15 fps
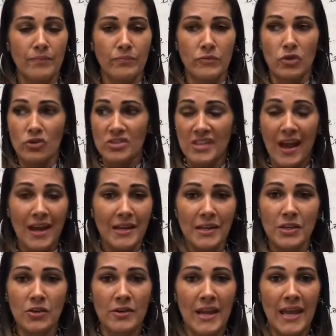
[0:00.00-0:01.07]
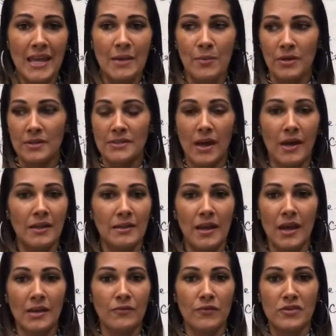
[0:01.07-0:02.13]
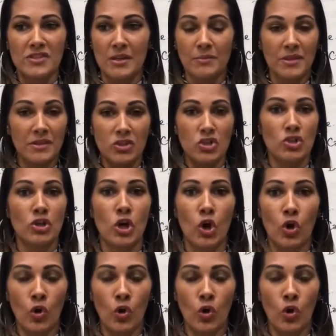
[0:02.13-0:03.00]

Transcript: You're signing your name on a dotted line for something that you're going to owe